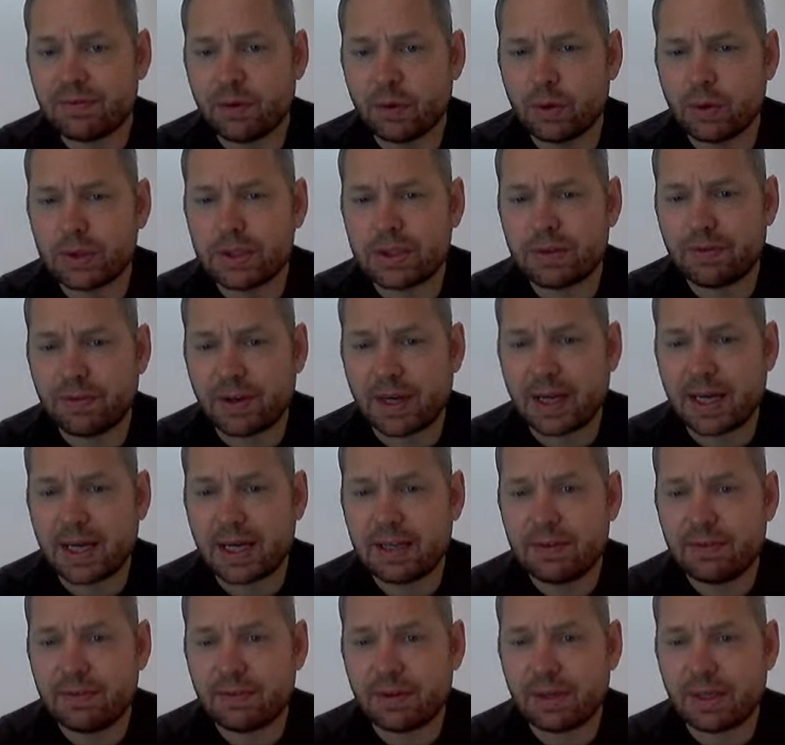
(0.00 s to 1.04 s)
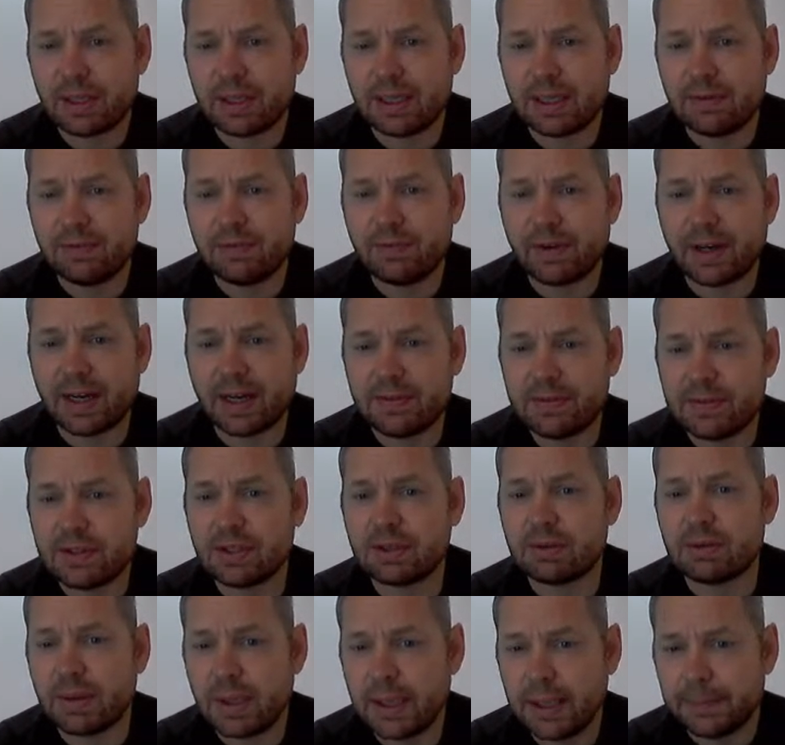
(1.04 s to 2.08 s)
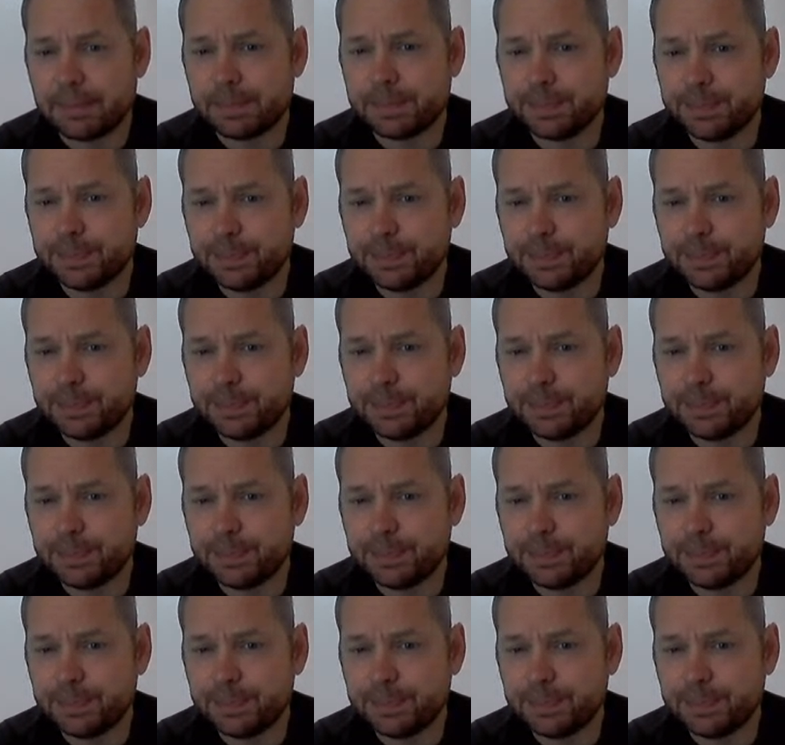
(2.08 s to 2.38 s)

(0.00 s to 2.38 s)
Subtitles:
4 to 5 and then 5 to 3.